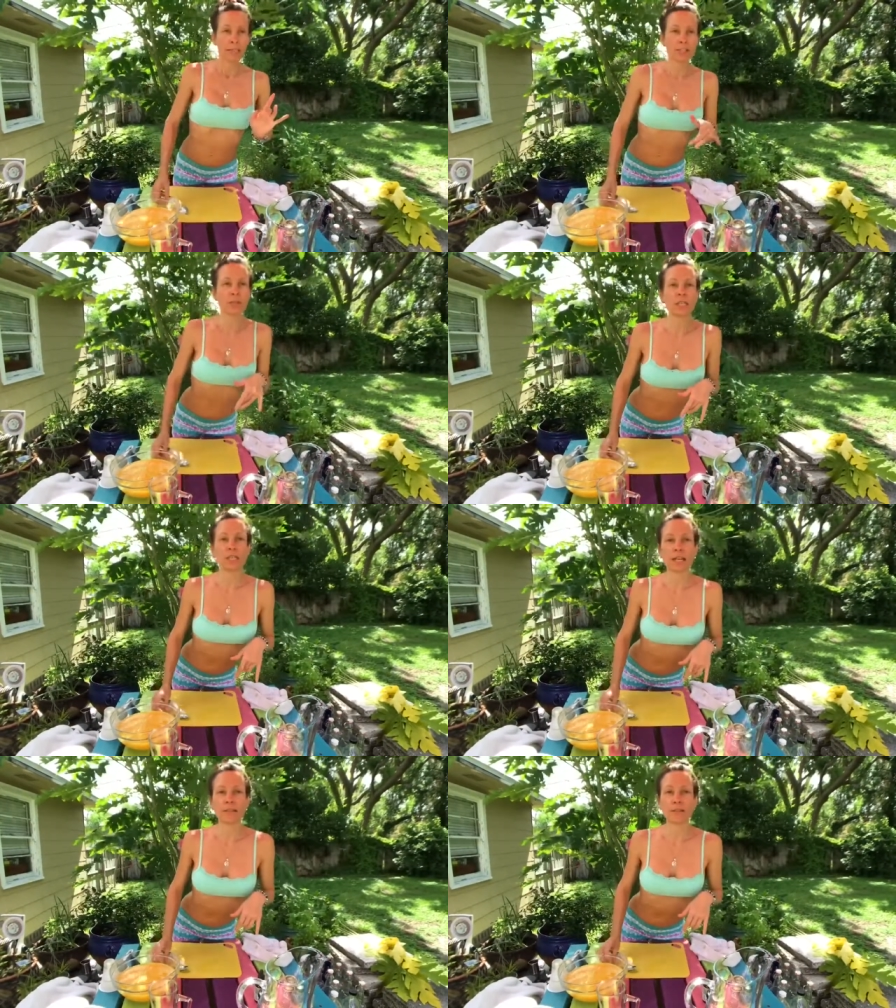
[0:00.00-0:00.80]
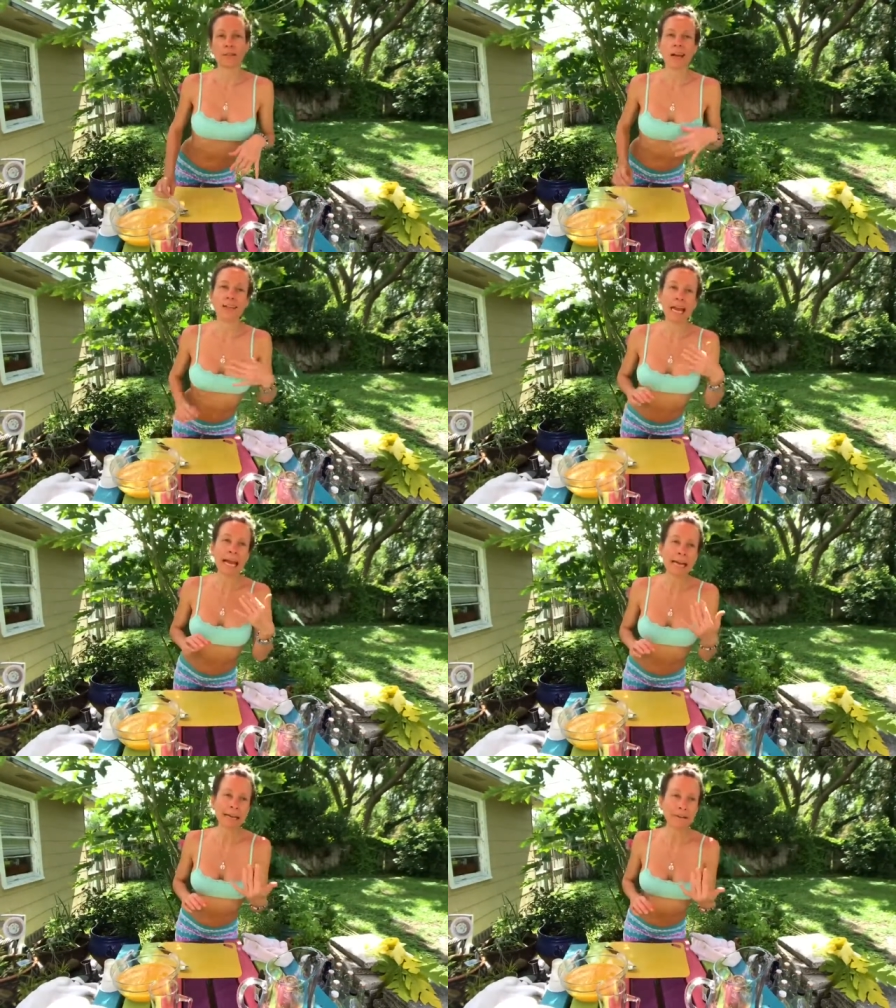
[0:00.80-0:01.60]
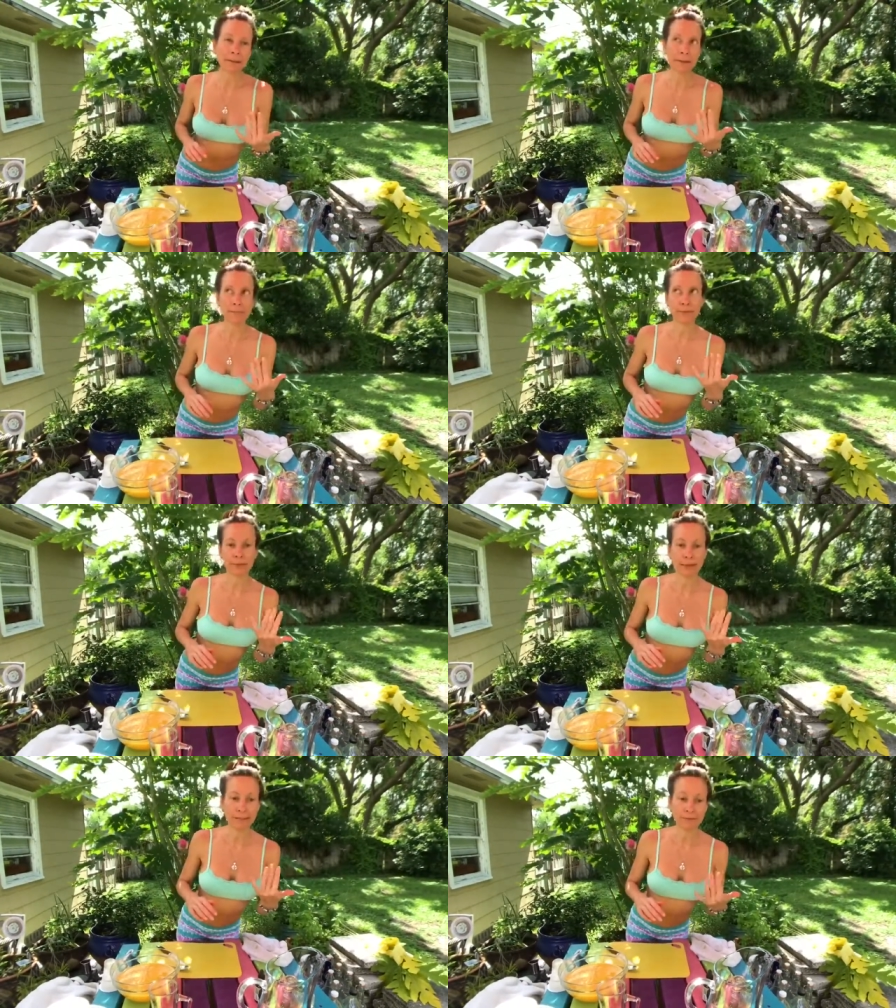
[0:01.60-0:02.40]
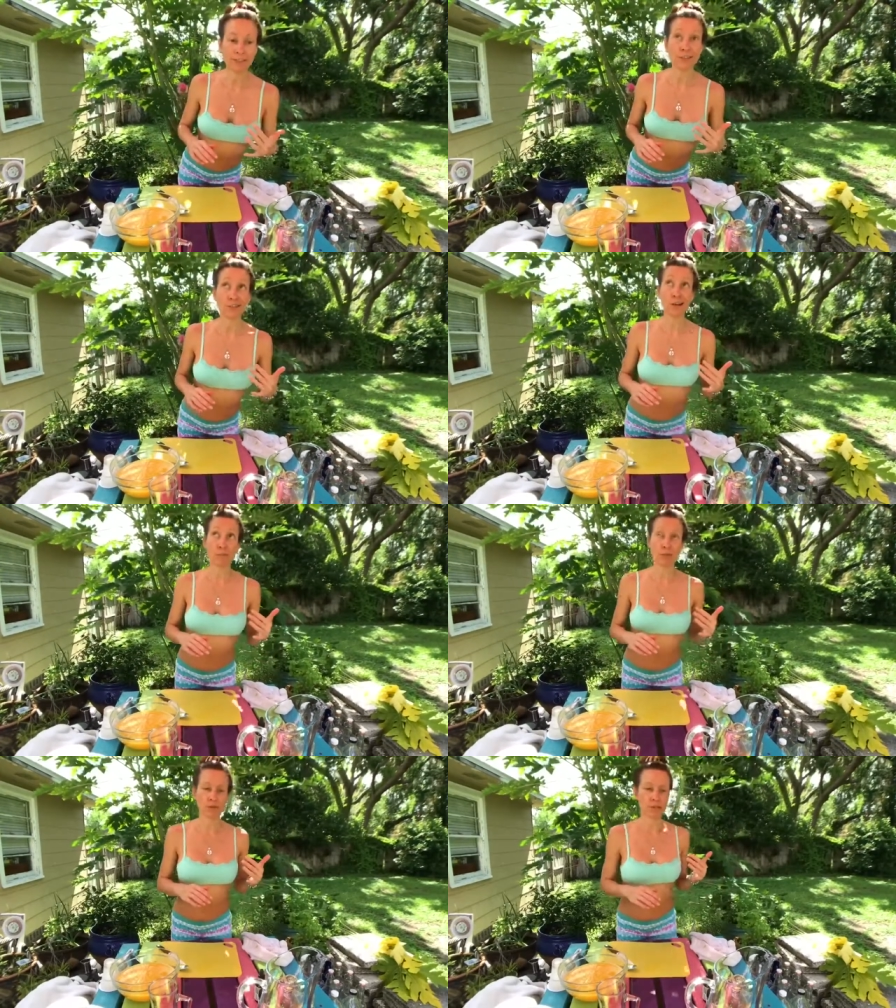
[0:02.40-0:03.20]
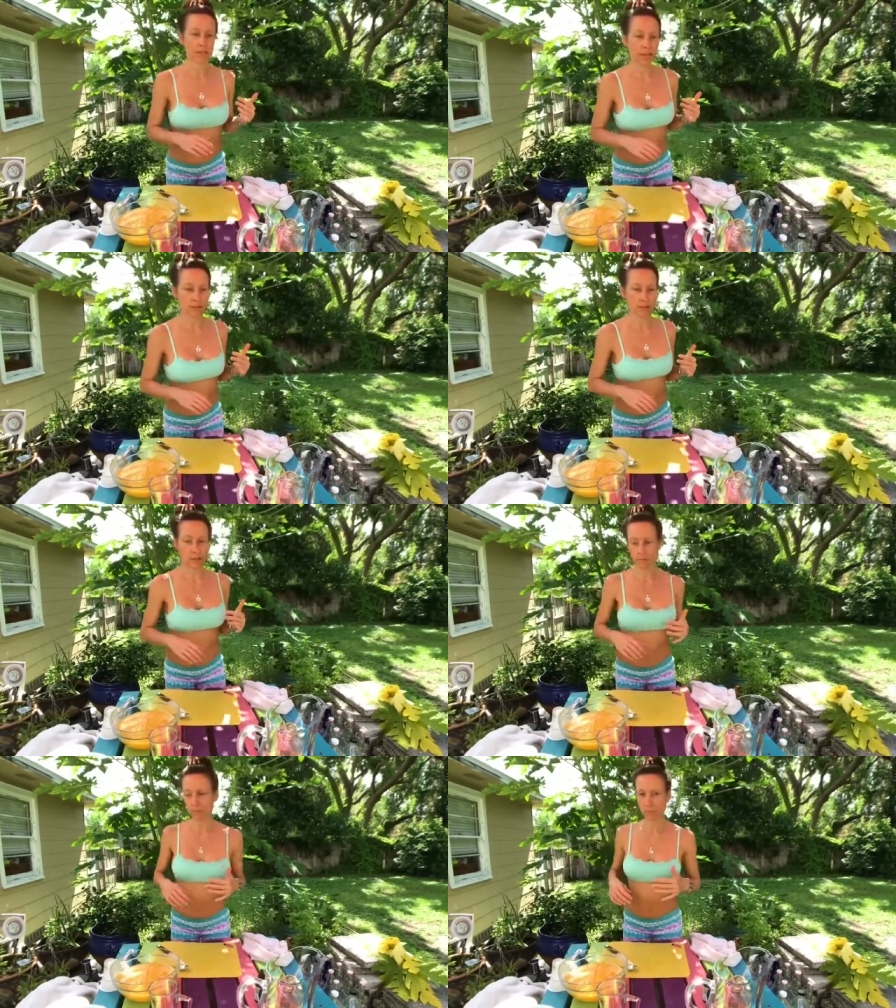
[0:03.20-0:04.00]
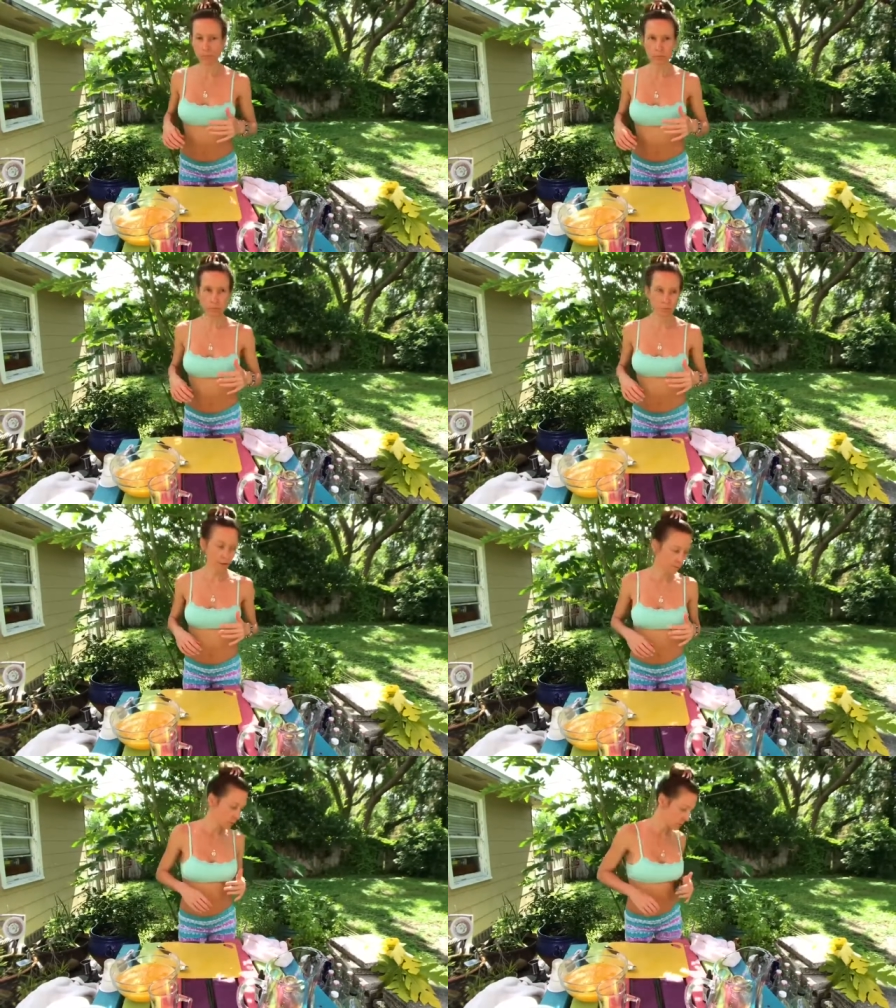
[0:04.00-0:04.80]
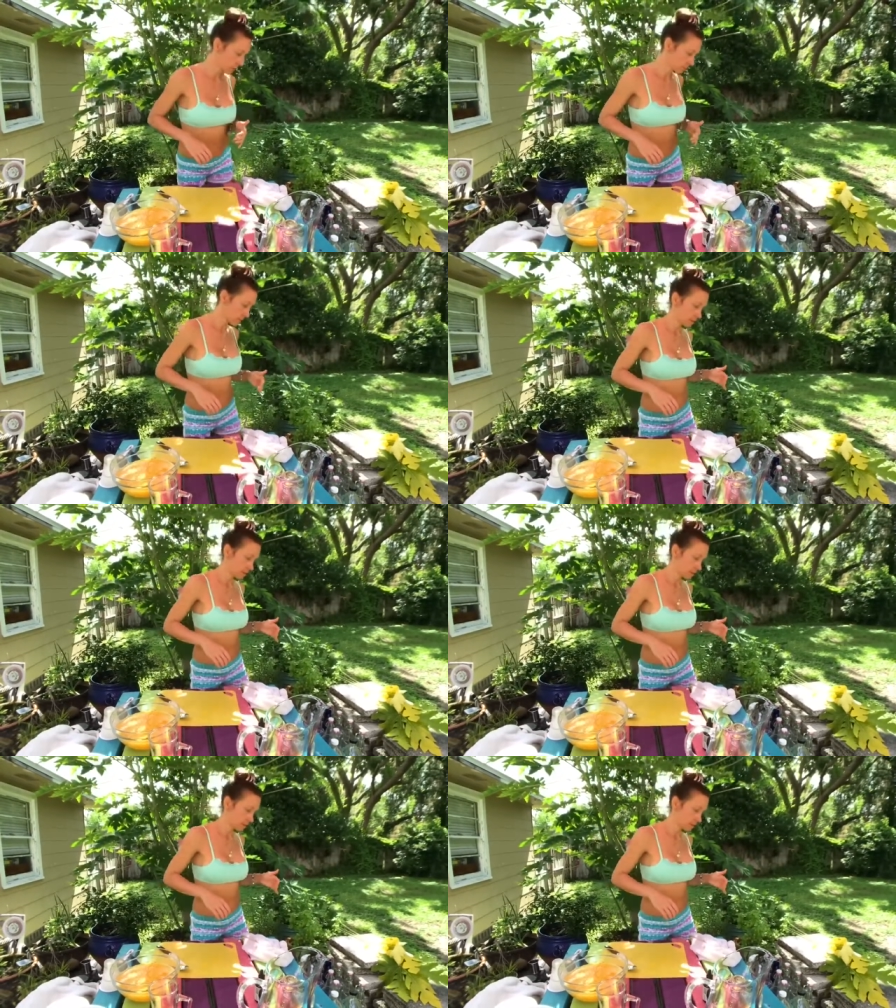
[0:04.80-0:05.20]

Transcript: Here's where it gets not hairy, but it's a lot more intense. First, I'm gonna